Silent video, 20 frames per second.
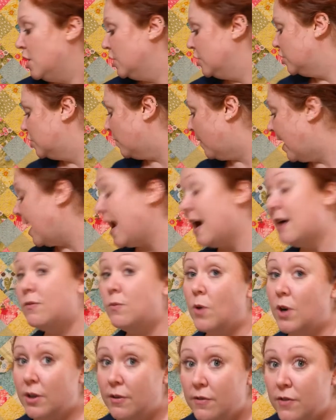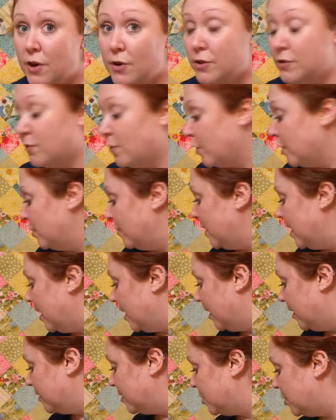So I have one of those for you
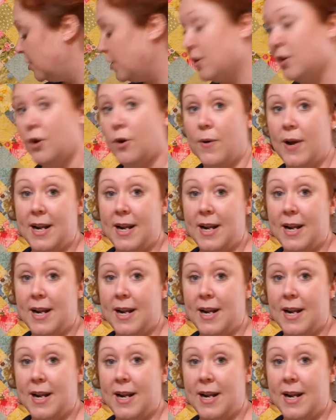here too,